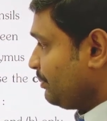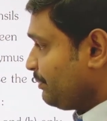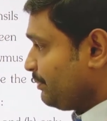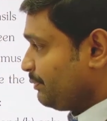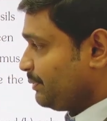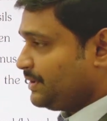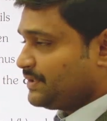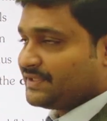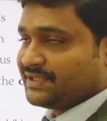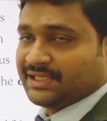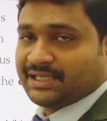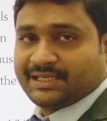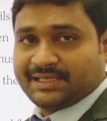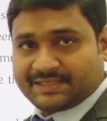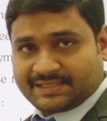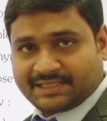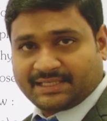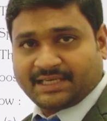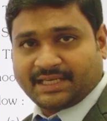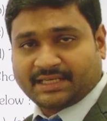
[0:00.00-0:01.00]
PCR is a
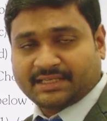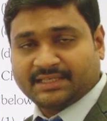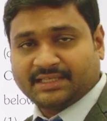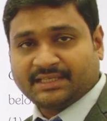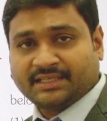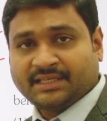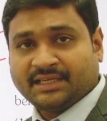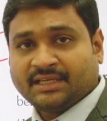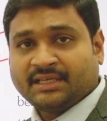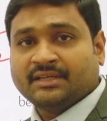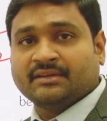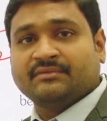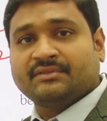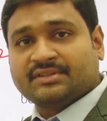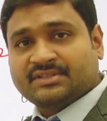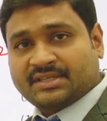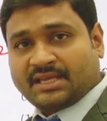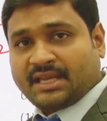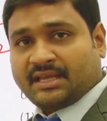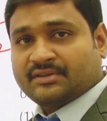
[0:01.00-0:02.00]
technique which
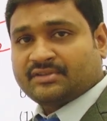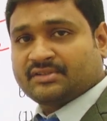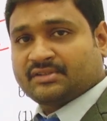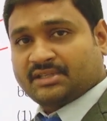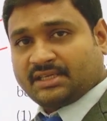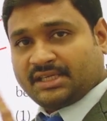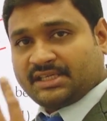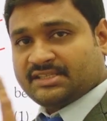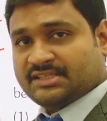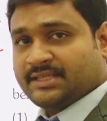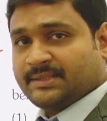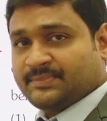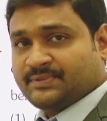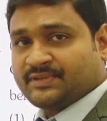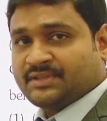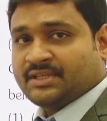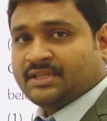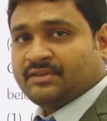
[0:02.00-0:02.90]
has 3 steps.